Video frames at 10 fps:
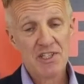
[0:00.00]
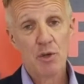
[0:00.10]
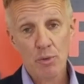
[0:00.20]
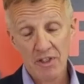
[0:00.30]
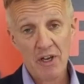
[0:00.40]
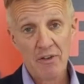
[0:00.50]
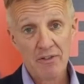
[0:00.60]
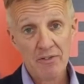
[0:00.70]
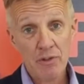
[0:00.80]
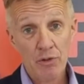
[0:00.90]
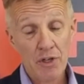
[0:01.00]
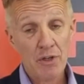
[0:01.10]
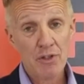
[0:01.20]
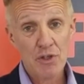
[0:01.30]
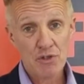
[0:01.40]
who we all know,
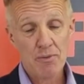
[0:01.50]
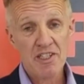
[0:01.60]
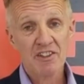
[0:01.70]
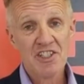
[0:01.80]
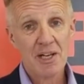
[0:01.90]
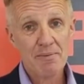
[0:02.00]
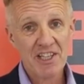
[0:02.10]
of course, from his long-time